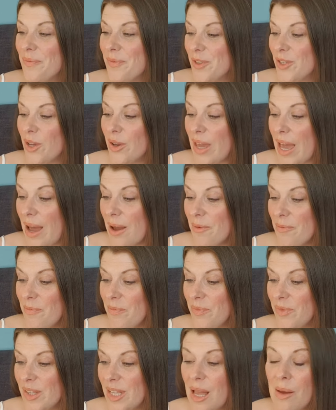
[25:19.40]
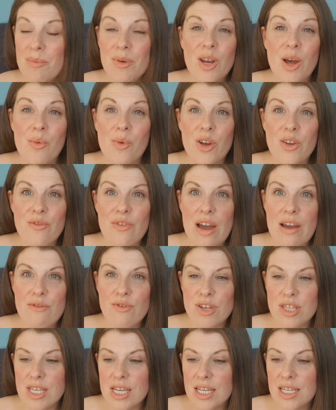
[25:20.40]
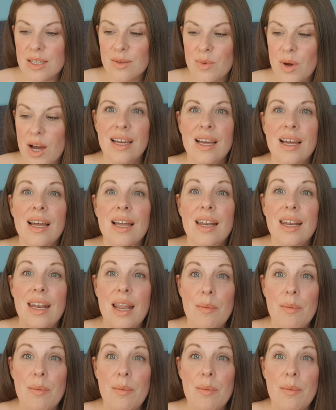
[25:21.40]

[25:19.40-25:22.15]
So yeah, let me know what your favourite things were.